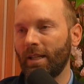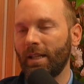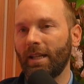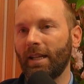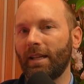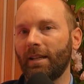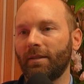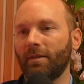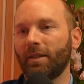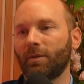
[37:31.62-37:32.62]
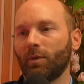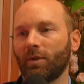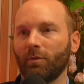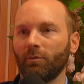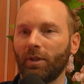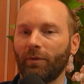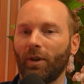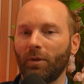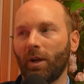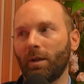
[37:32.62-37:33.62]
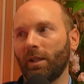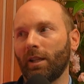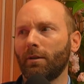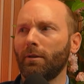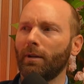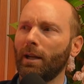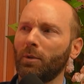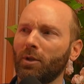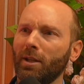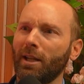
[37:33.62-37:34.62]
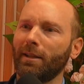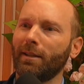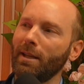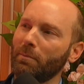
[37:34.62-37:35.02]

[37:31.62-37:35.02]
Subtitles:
And this was a really fun way to be like, oh, how much can I keep?